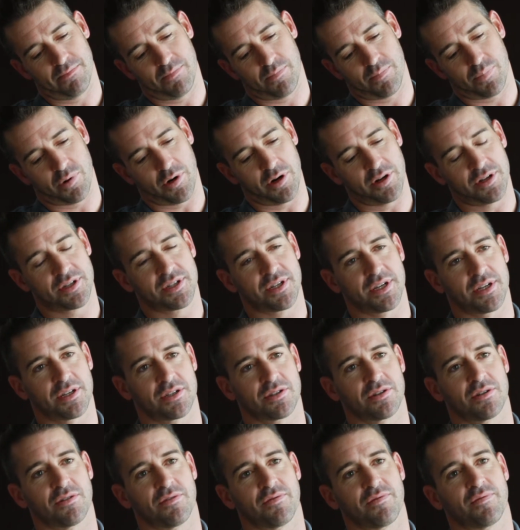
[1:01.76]

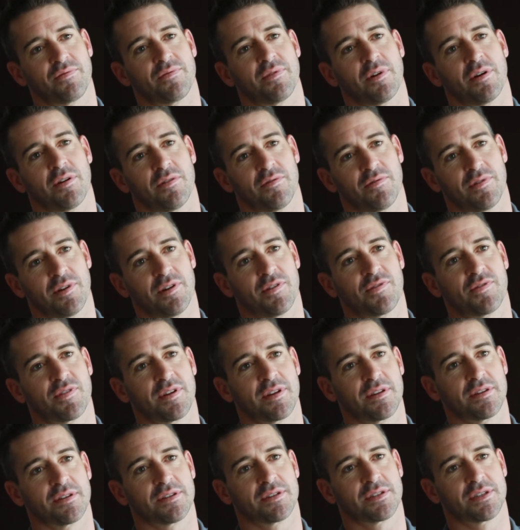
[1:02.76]
process of
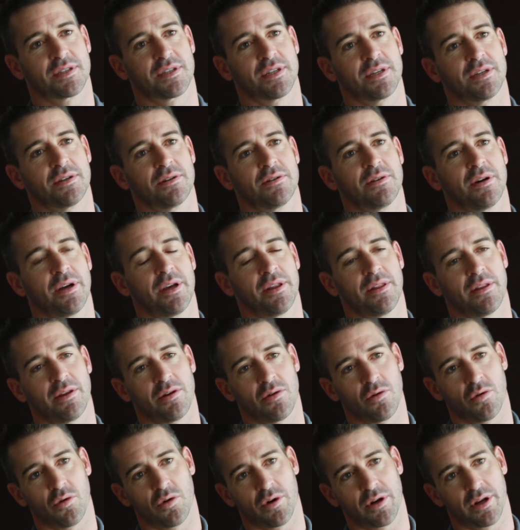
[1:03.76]
lifting the steel and the
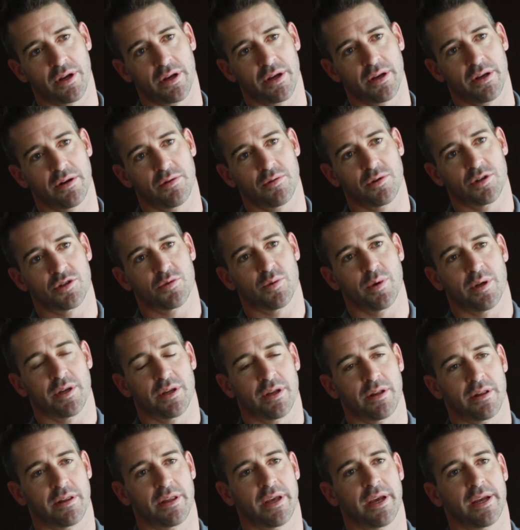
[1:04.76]
order in which we
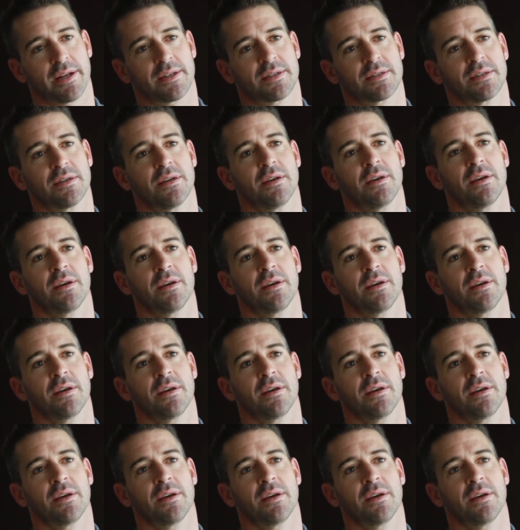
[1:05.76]
did that,